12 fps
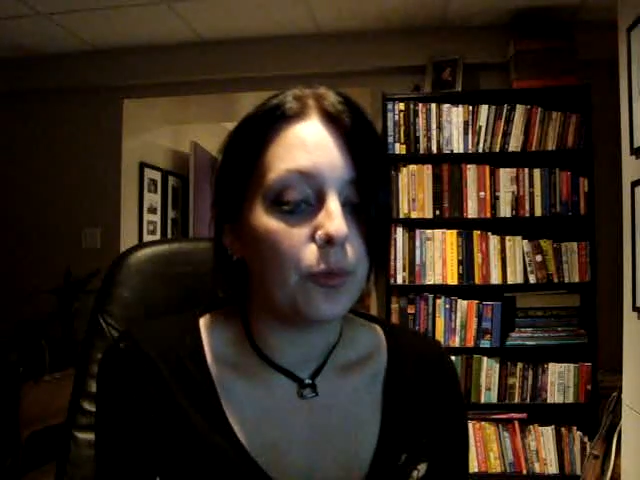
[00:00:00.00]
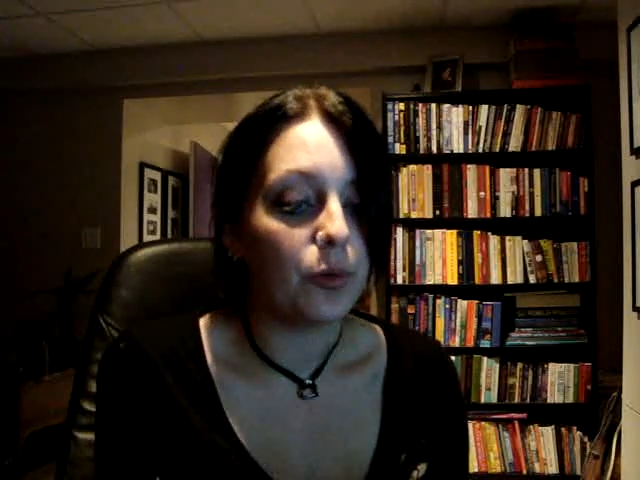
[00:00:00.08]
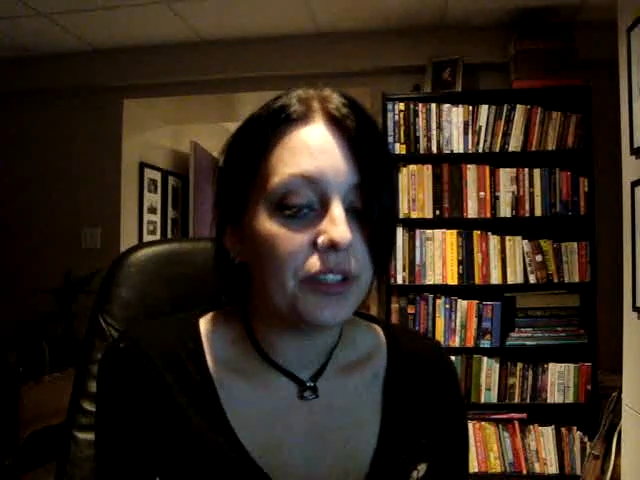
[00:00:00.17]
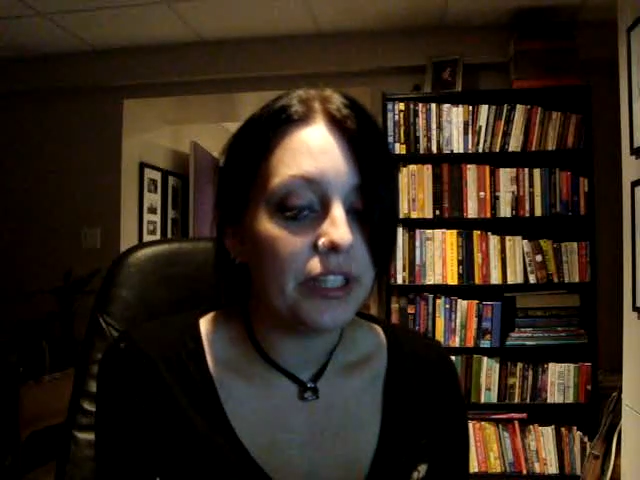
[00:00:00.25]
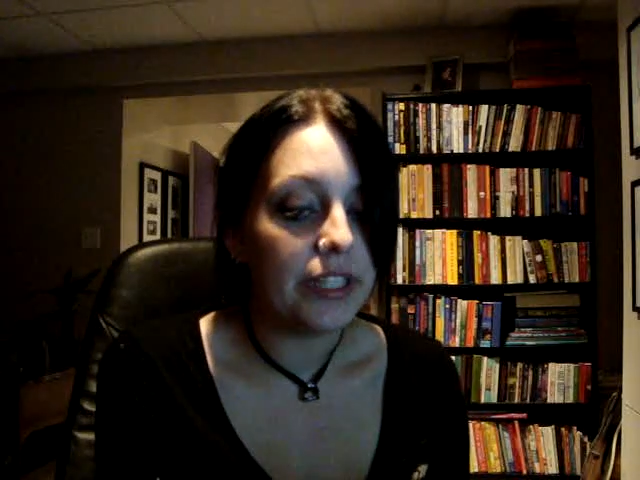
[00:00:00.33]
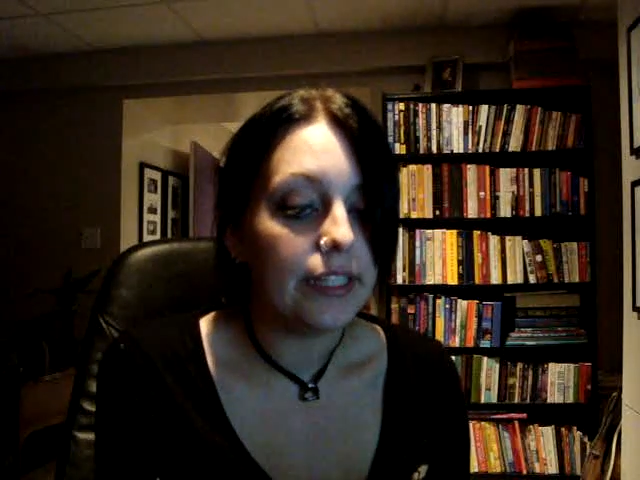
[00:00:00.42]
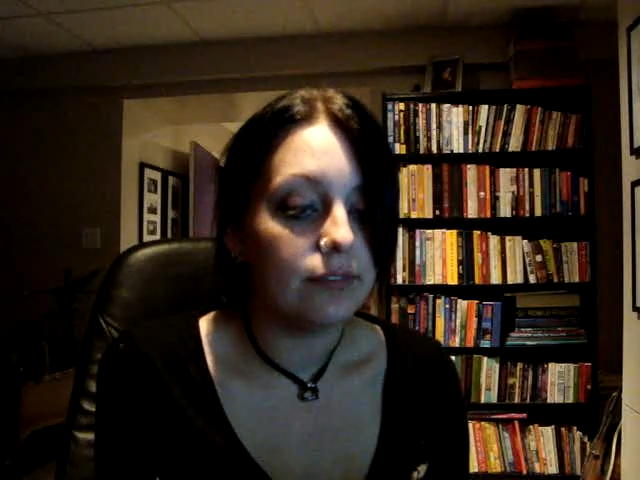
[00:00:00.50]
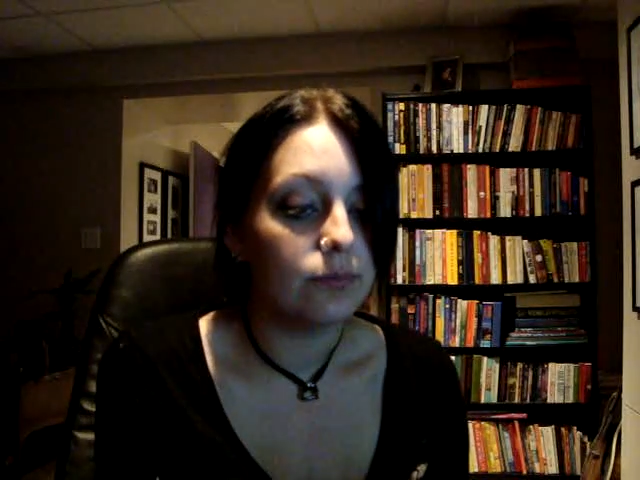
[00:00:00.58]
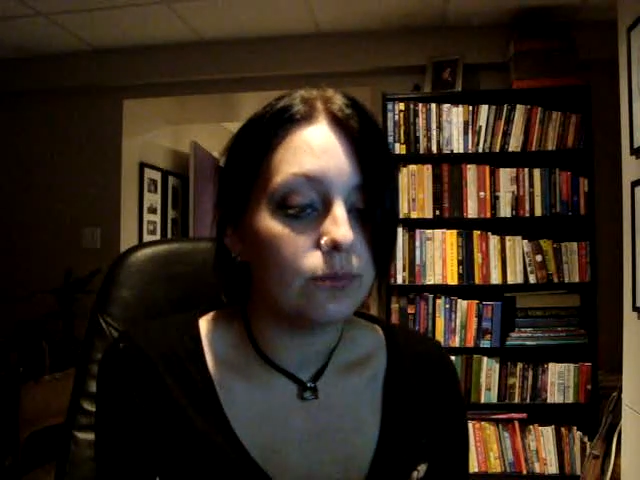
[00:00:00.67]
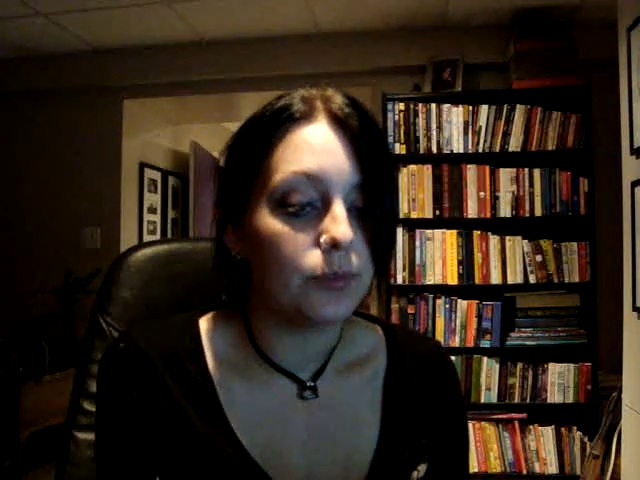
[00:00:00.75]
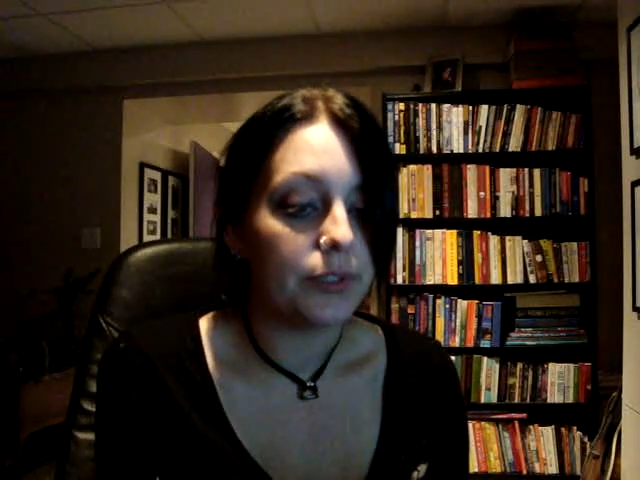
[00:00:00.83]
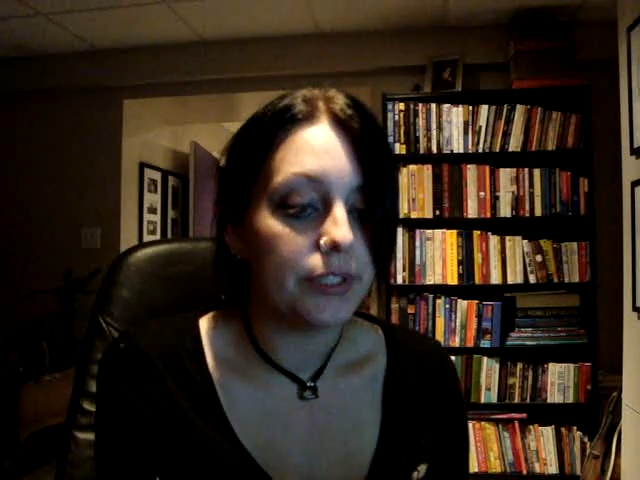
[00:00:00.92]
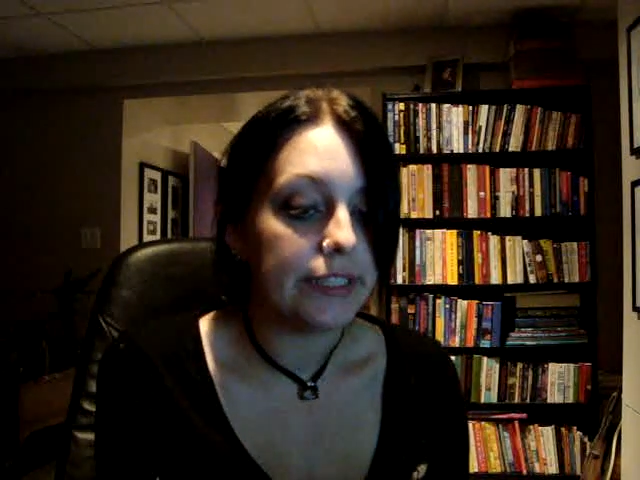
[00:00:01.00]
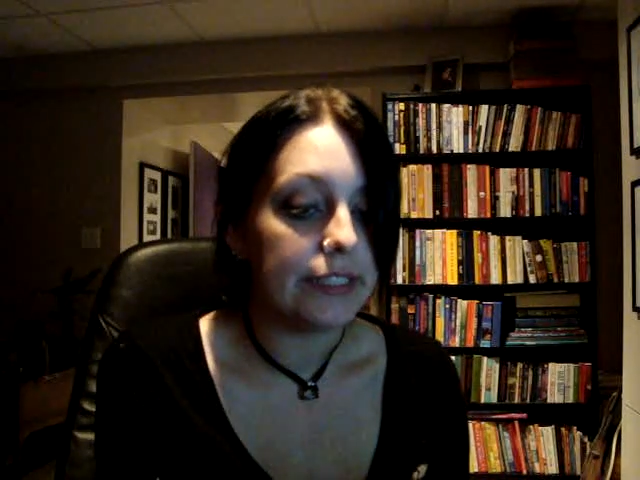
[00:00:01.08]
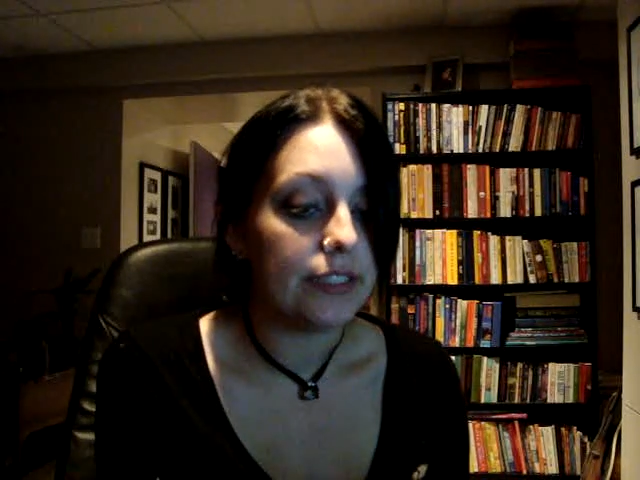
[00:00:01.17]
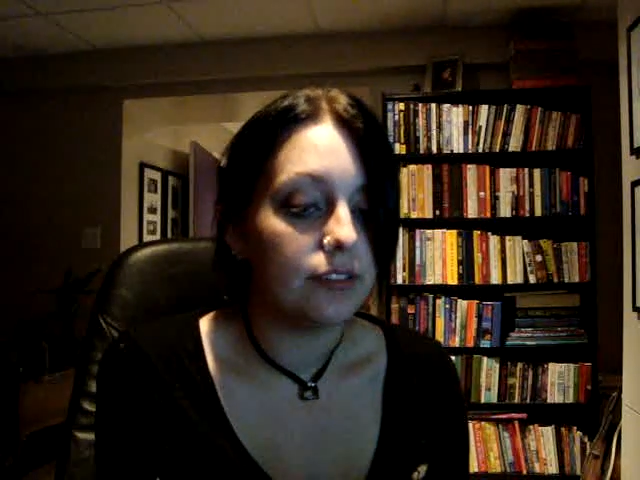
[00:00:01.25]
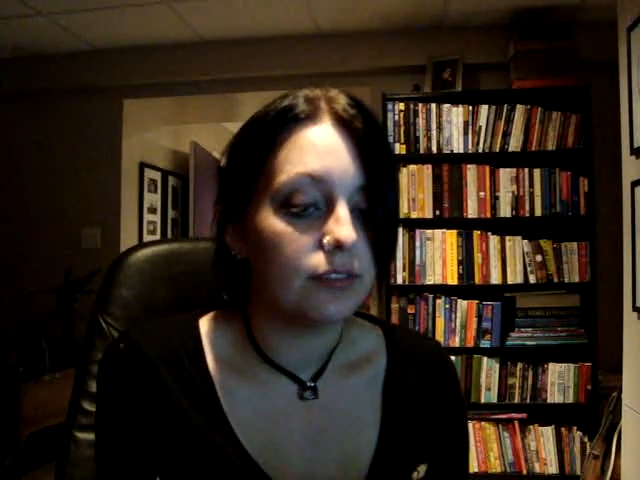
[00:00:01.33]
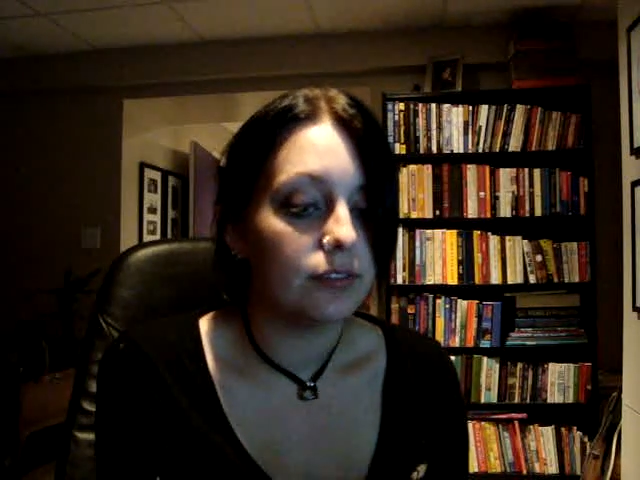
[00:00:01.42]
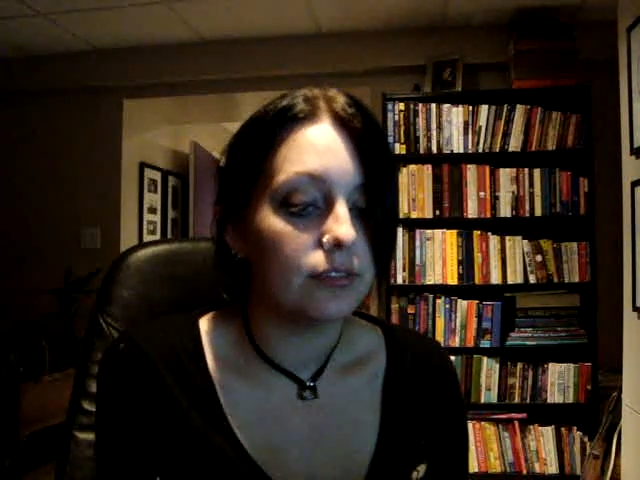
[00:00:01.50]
really, really